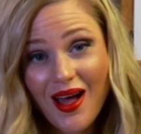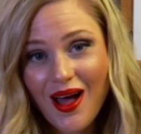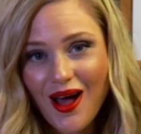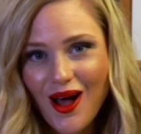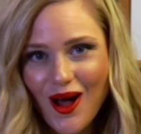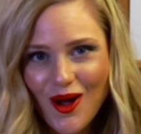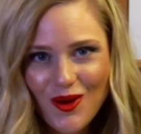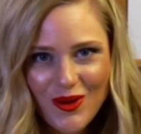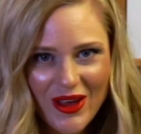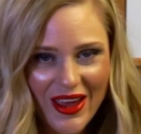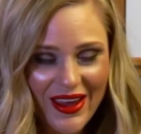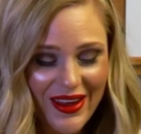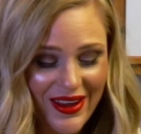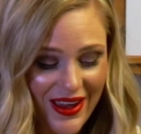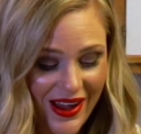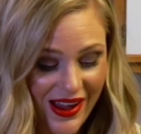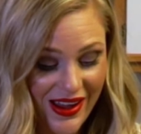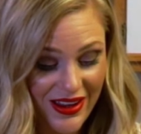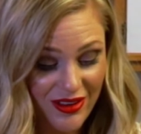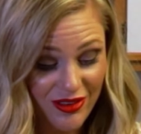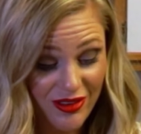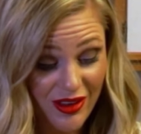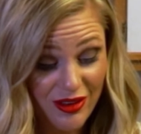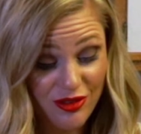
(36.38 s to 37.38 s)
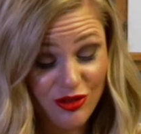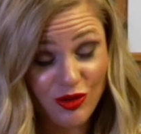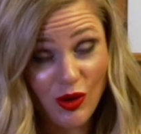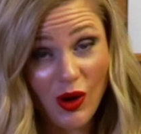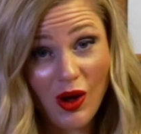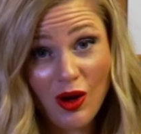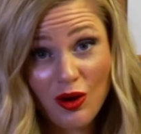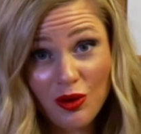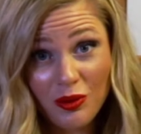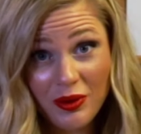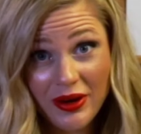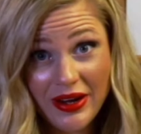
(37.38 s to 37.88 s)
Okay guys, so
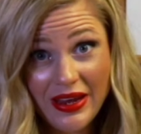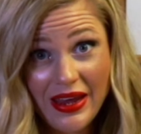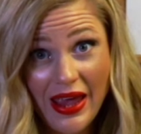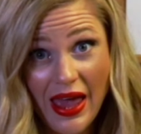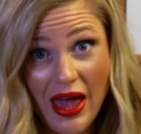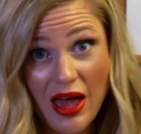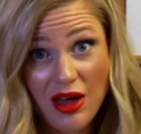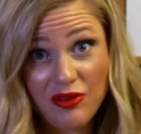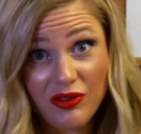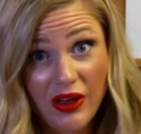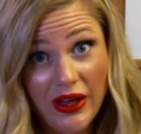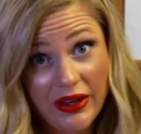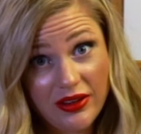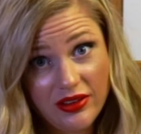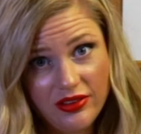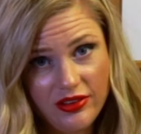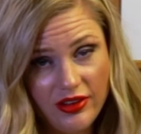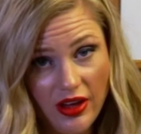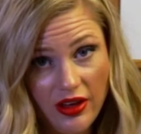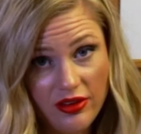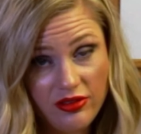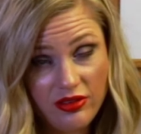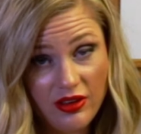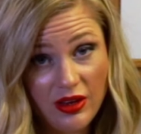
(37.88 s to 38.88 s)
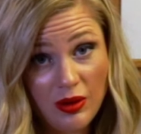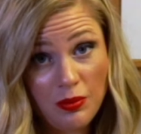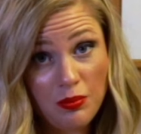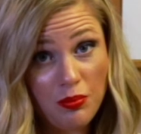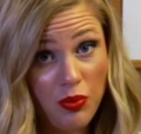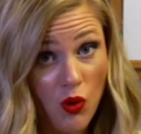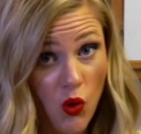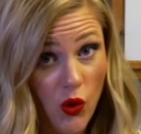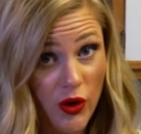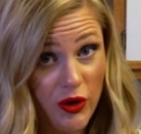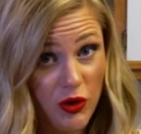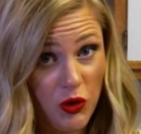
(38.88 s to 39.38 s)
I already have a dozen
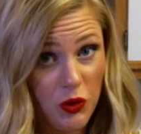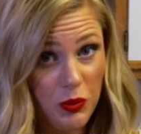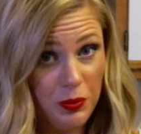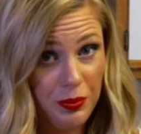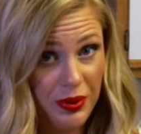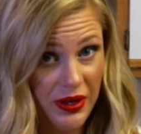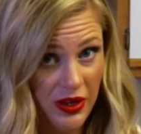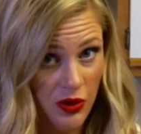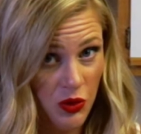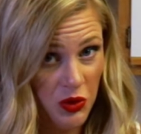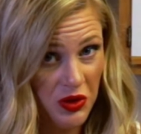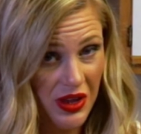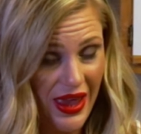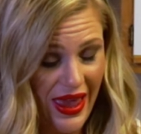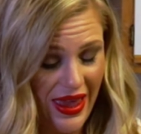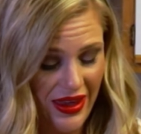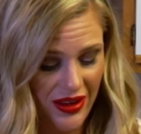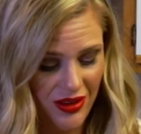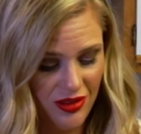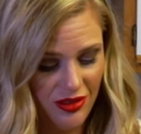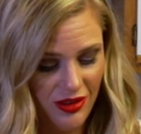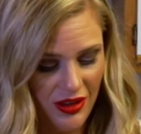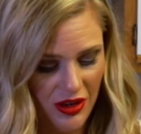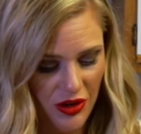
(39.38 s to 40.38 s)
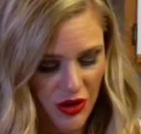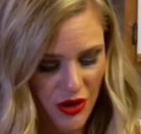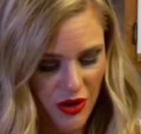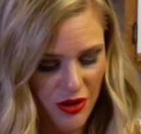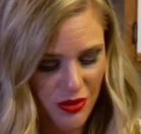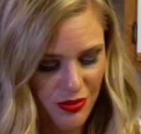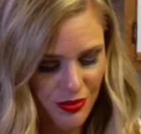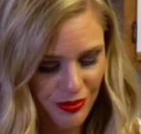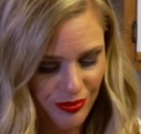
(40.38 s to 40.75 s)
boiled peeled eggs here.